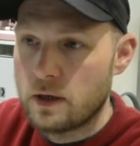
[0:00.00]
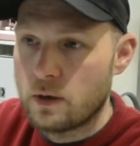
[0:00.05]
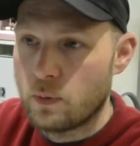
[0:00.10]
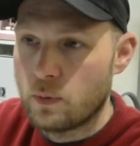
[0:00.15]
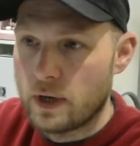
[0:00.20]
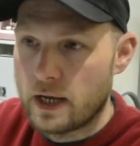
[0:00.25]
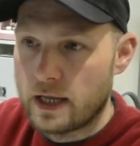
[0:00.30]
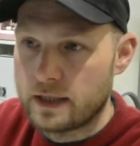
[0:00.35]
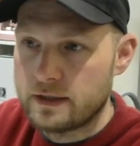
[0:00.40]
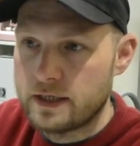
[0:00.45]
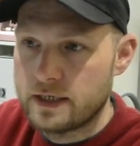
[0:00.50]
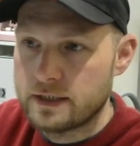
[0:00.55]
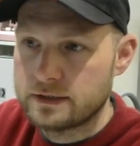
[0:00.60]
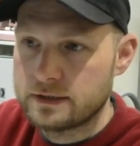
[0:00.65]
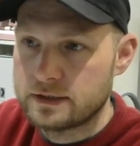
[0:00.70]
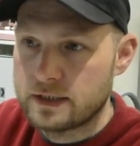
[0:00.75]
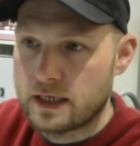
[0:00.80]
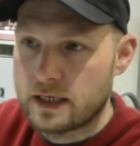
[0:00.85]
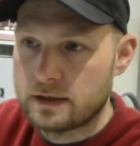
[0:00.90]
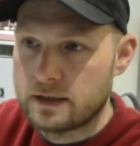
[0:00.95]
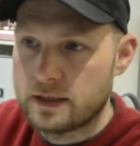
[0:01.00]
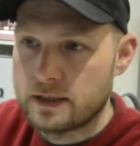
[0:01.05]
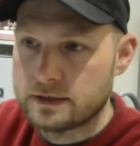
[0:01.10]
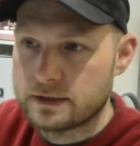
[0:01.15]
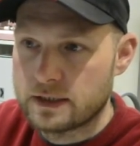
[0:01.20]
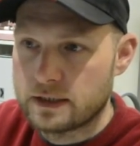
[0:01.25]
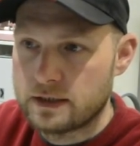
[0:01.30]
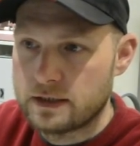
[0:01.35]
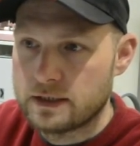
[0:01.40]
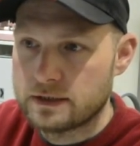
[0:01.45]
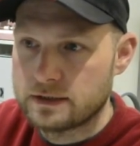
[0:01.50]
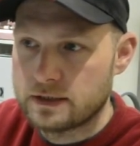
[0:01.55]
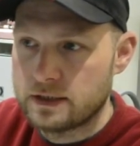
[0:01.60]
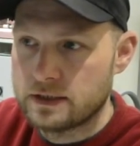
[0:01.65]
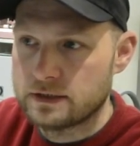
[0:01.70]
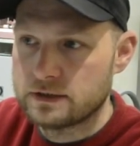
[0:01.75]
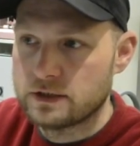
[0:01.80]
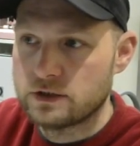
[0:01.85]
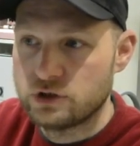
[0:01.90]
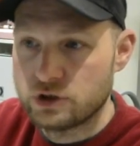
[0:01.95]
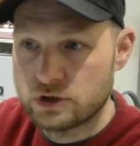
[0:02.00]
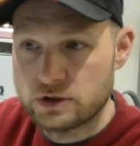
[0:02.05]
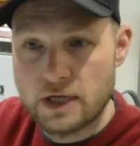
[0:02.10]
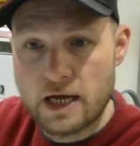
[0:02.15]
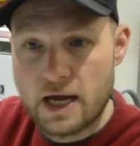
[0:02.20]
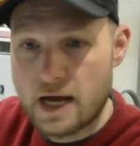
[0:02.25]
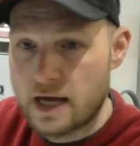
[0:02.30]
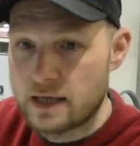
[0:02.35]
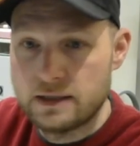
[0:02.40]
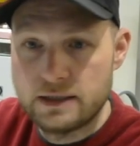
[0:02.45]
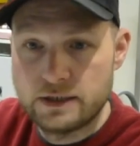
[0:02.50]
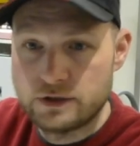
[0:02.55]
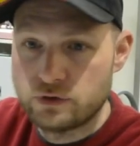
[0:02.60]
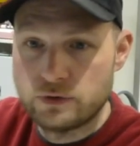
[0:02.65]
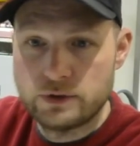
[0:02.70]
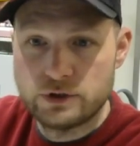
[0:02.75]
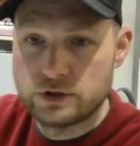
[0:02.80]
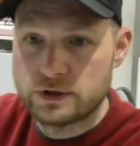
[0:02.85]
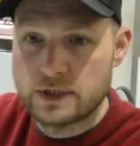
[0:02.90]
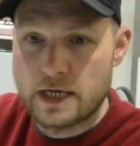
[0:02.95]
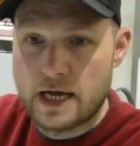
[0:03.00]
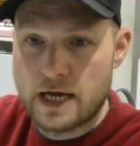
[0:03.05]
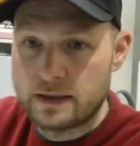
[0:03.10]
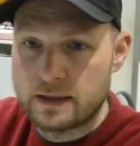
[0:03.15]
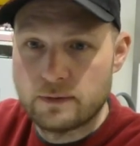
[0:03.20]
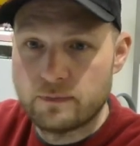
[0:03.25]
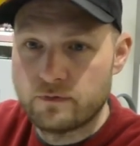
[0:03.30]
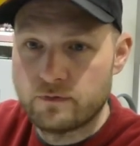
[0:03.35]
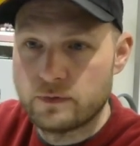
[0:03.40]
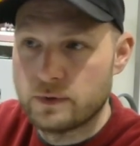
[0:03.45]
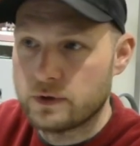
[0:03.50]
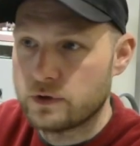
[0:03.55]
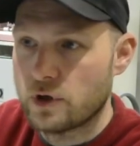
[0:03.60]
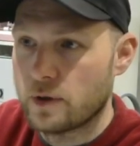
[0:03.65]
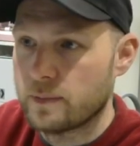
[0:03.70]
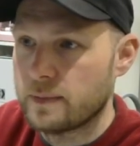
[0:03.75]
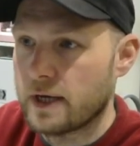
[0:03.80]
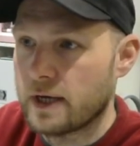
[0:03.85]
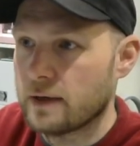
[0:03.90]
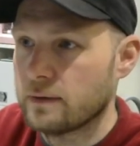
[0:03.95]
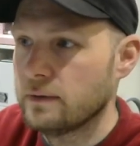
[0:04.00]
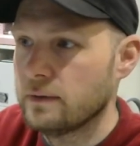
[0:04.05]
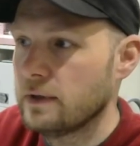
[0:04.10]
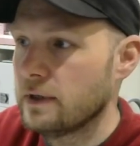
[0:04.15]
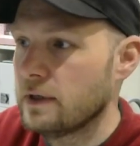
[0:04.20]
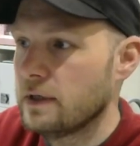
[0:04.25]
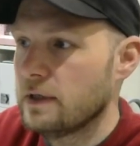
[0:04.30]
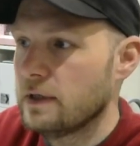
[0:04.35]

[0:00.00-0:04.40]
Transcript: we'll add this, add this, add this, add this, and literally just add them from the top down,